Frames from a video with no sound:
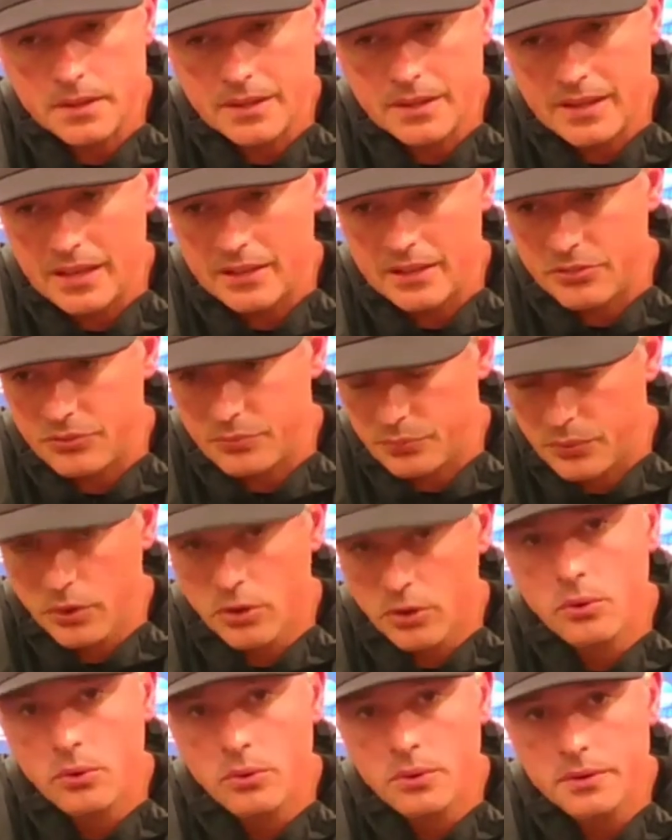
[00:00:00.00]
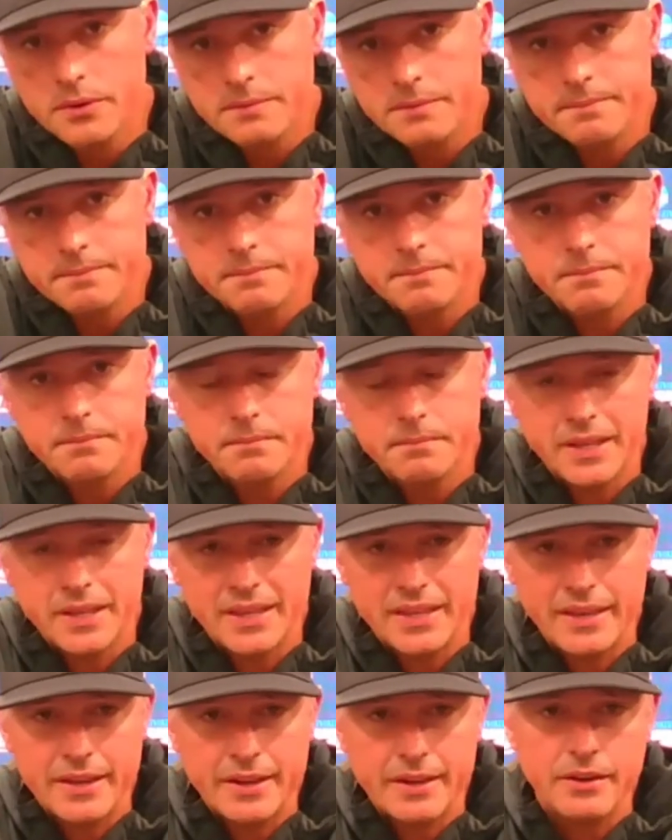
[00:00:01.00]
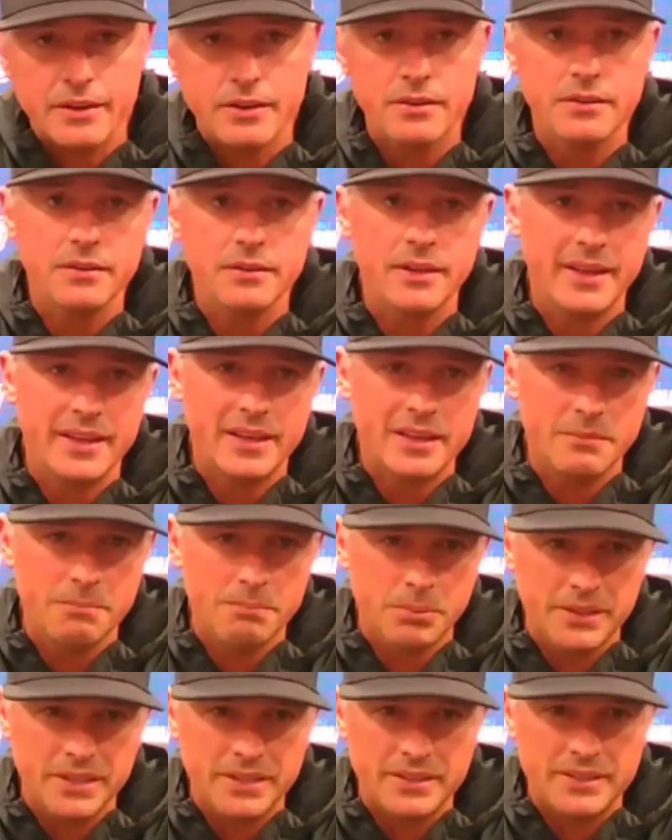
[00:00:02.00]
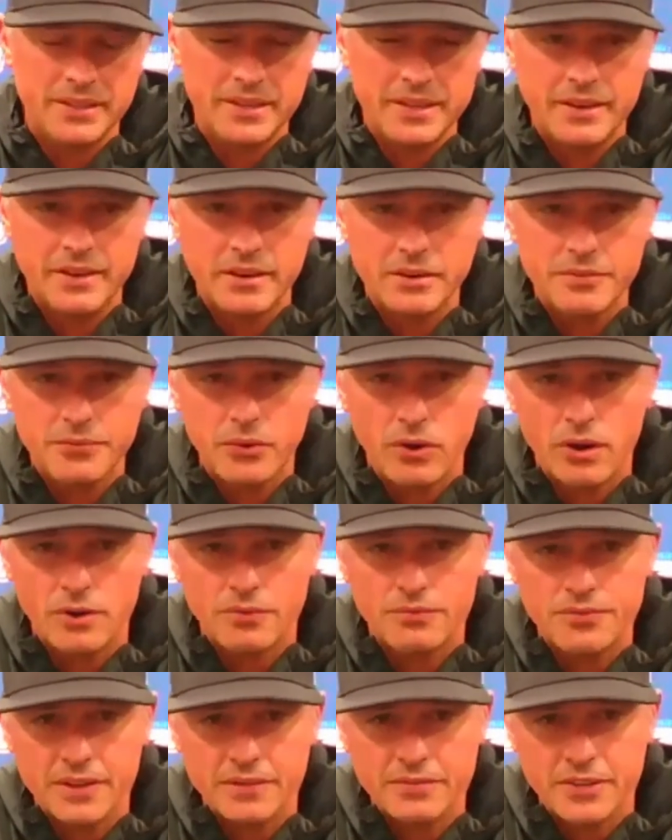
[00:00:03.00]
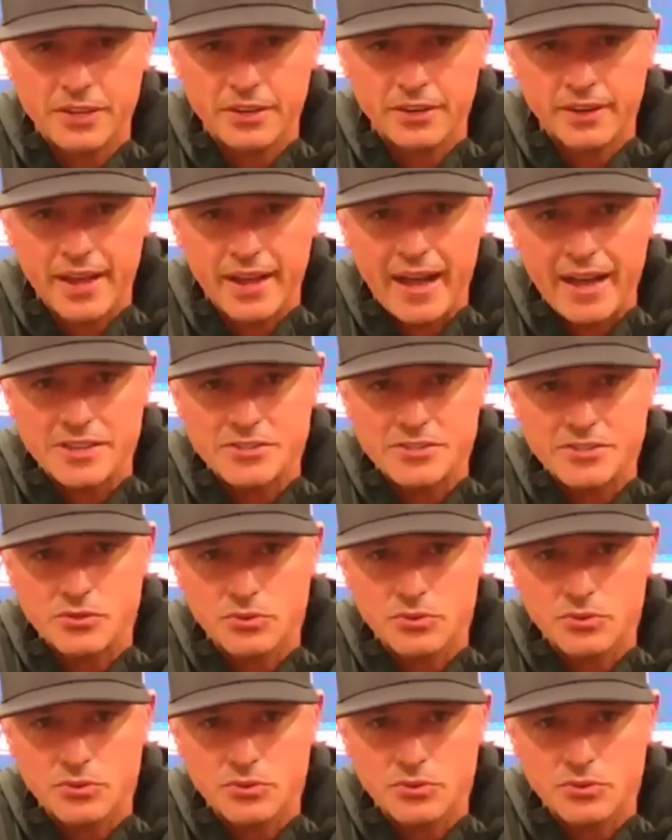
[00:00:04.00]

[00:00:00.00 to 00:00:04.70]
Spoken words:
get through the year and complete the year for our 50-year guys